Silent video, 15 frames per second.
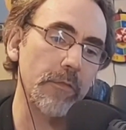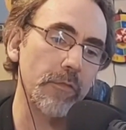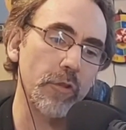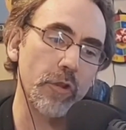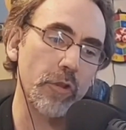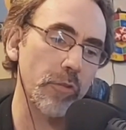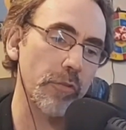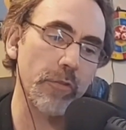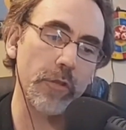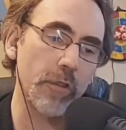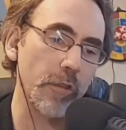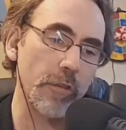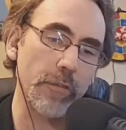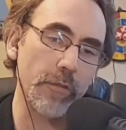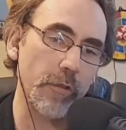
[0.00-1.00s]
they're
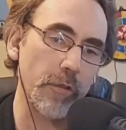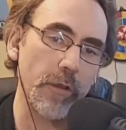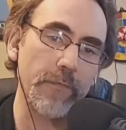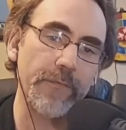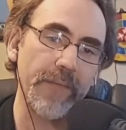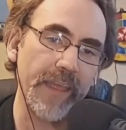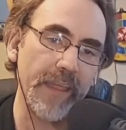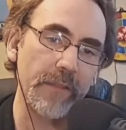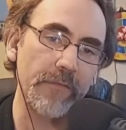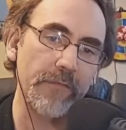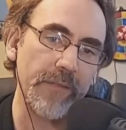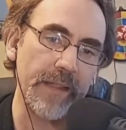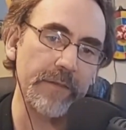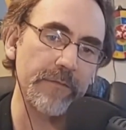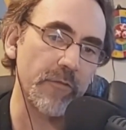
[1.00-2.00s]
going to fan the
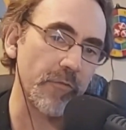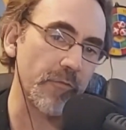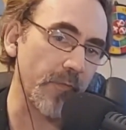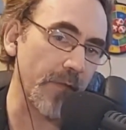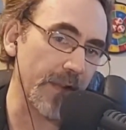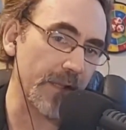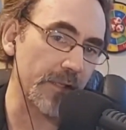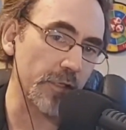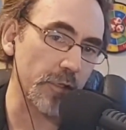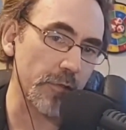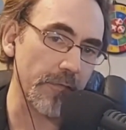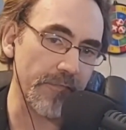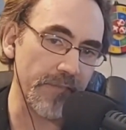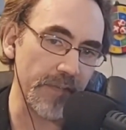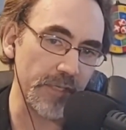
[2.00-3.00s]
flames for racial
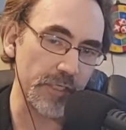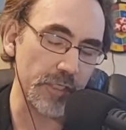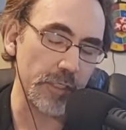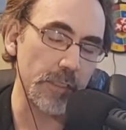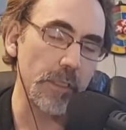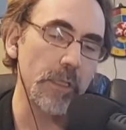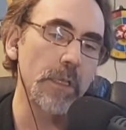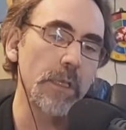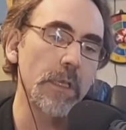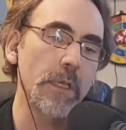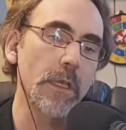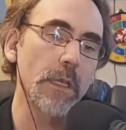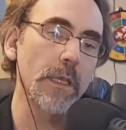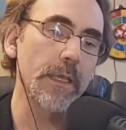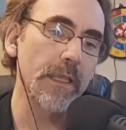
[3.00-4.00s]
division
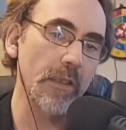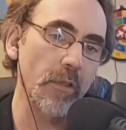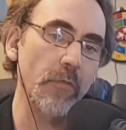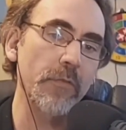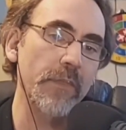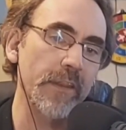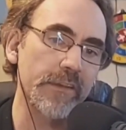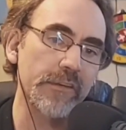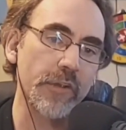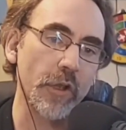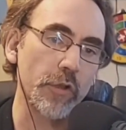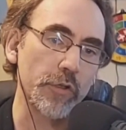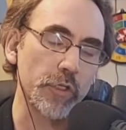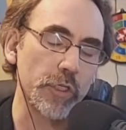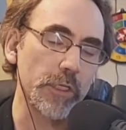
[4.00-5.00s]
in this
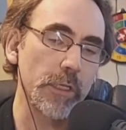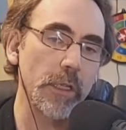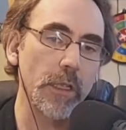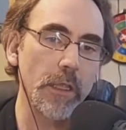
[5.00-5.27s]
country.